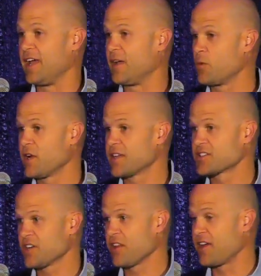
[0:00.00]
And when I
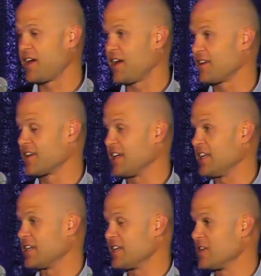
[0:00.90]
saw that,
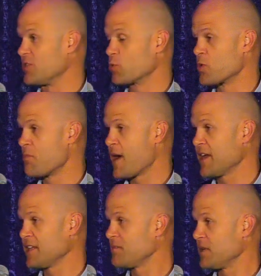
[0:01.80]
it
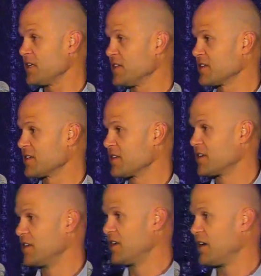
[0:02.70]
reminded me
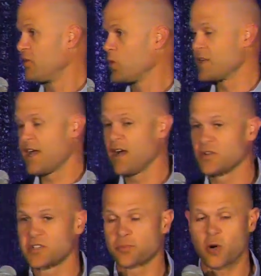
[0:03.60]
of what now
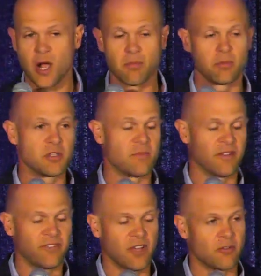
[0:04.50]
is probably my
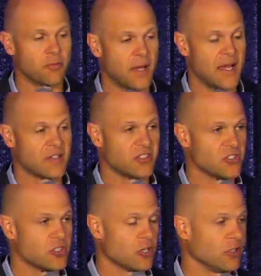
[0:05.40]
favorite
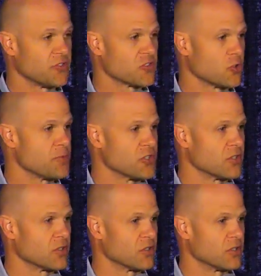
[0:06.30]
passage in all of
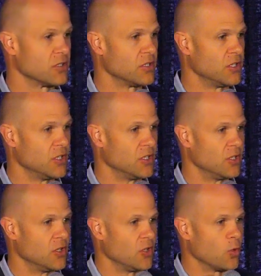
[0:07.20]
Scripture,
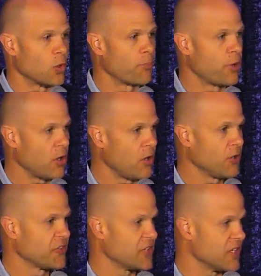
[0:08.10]
where
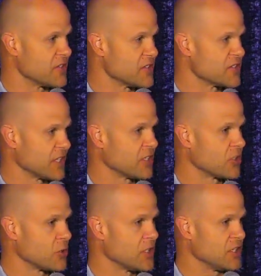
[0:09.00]
Paul says in 2
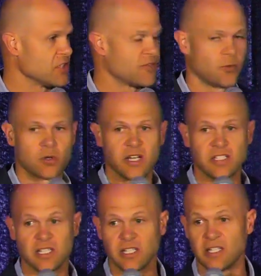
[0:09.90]
Corinthians
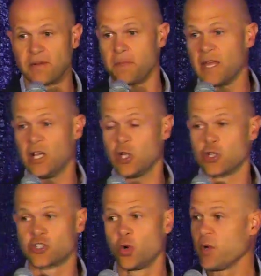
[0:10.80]
4:18,
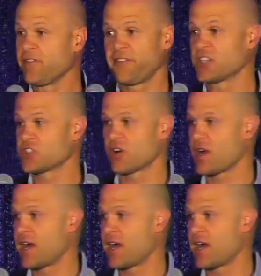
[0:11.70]
so we fix our